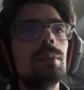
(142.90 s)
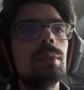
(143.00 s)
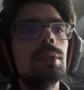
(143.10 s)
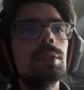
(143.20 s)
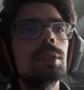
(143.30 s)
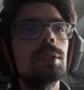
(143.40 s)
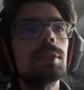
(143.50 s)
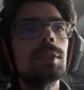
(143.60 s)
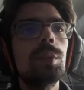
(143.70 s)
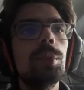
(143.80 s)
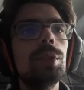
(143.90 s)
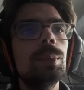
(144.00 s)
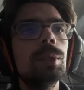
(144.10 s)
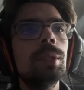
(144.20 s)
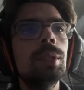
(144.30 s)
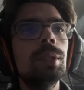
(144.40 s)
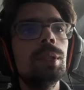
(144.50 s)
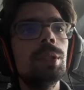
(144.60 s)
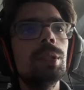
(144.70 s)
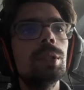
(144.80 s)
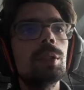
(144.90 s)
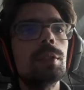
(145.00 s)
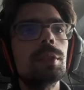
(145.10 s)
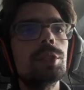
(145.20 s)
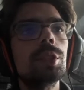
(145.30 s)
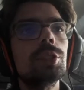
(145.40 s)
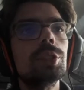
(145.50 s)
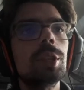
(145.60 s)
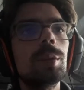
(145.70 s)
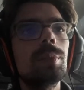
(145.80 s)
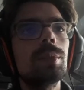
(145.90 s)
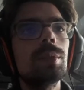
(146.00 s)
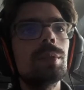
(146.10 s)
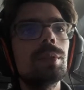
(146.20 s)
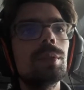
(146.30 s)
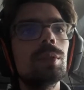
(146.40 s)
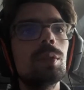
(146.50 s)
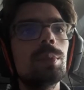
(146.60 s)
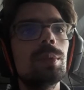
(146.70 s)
It's not the same anymore. If I charge it up, nope.